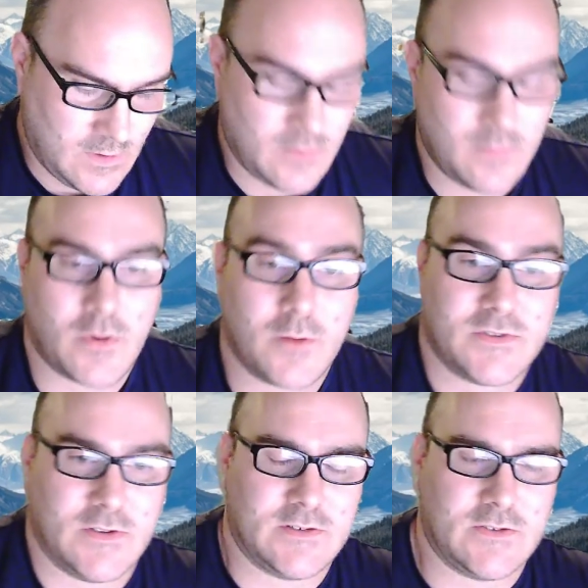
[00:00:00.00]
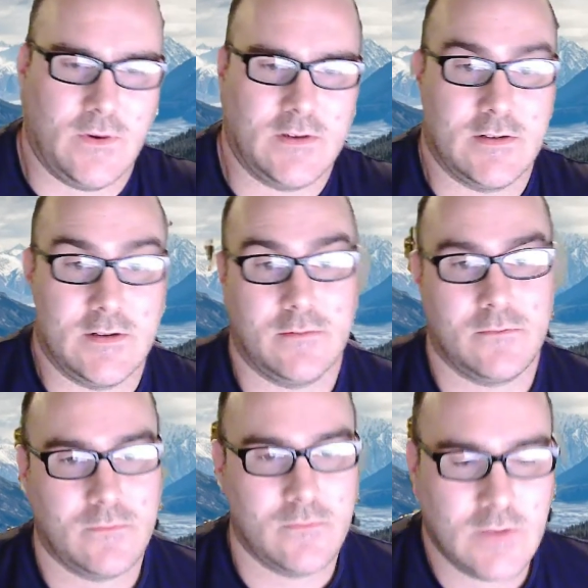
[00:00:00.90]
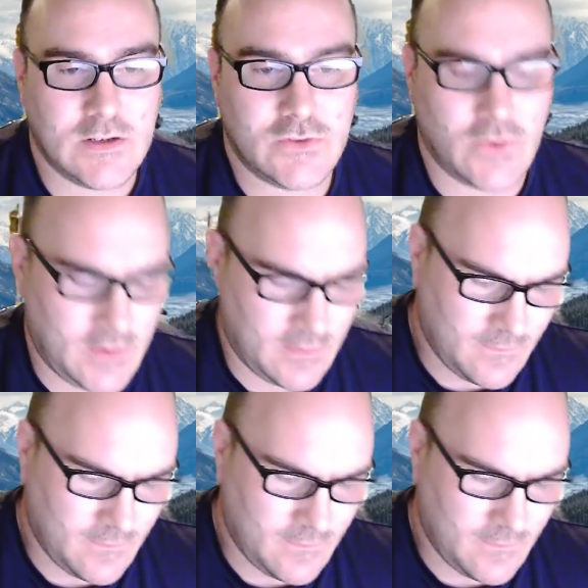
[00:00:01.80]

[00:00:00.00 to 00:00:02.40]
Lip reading: purpose of the story, to enjoy it.